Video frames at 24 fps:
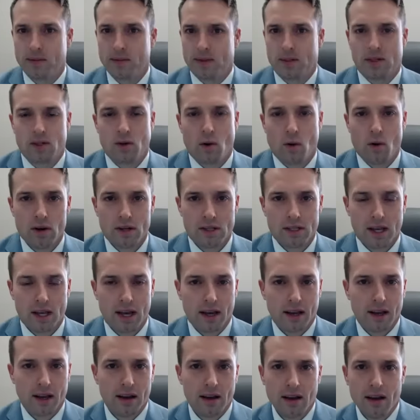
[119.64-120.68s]
stores,
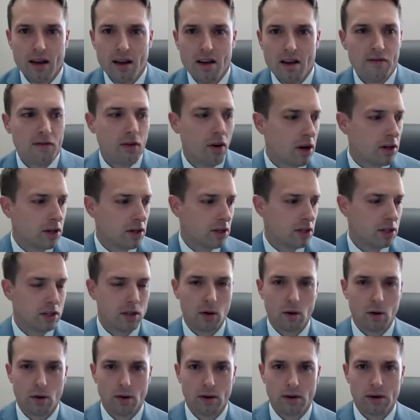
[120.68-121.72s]
like furniture
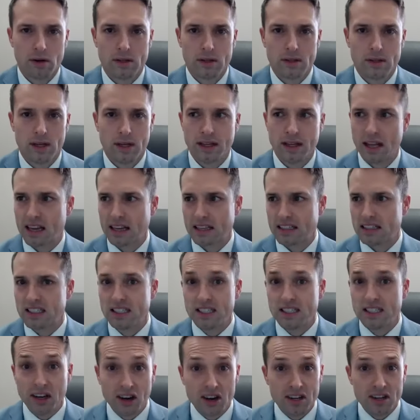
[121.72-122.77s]
stores, like a
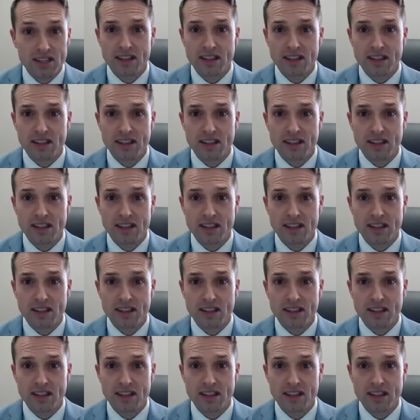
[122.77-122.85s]
Sears,